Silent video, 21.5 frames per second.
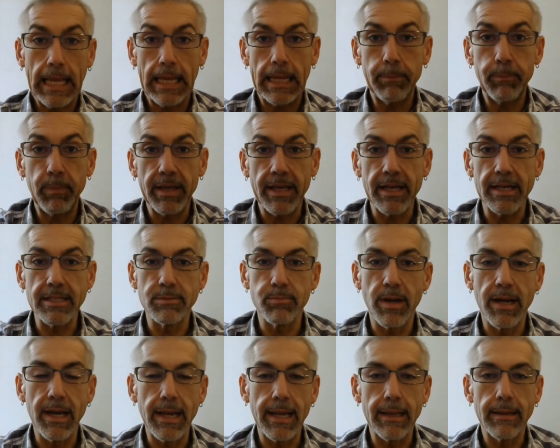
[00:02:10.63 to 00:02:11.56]
because
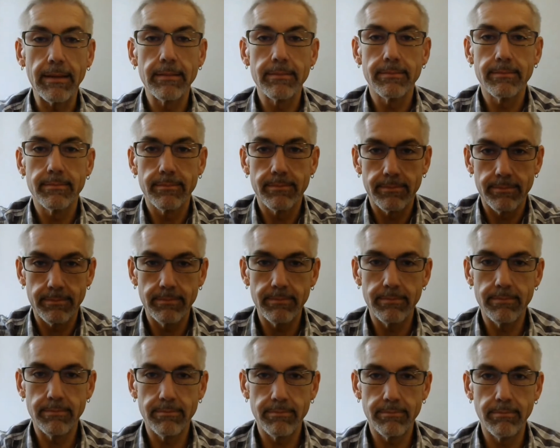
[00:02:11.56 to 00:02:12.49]
my
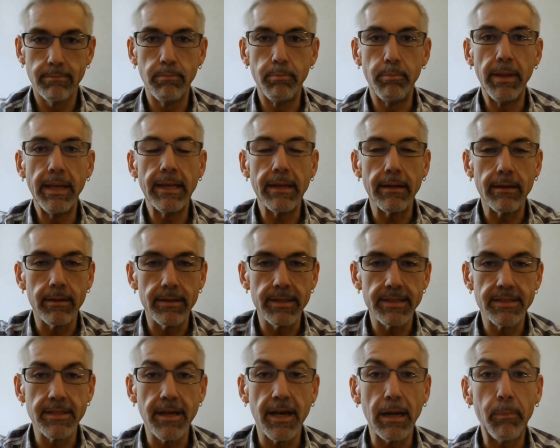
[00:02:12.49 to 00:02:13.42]
middle
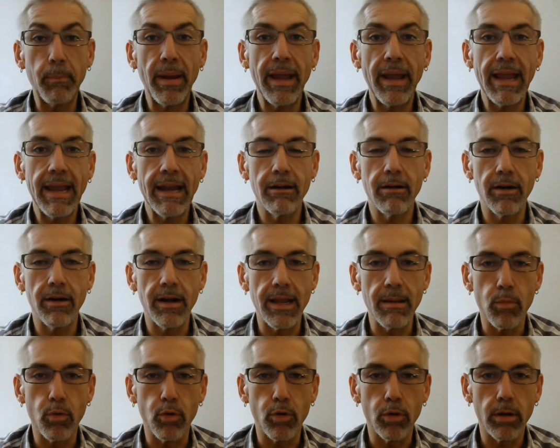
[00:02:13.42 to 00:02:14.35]
is not a pear
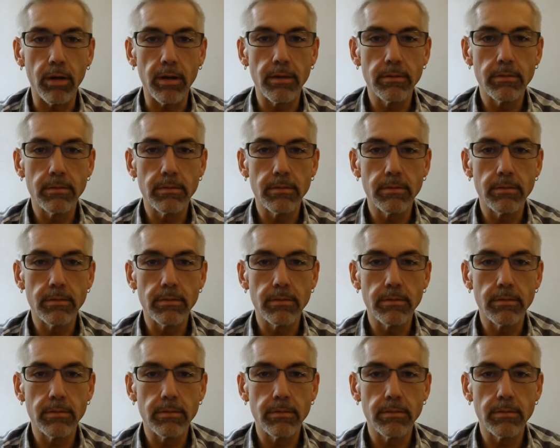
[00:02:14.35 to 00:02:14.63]
anymore.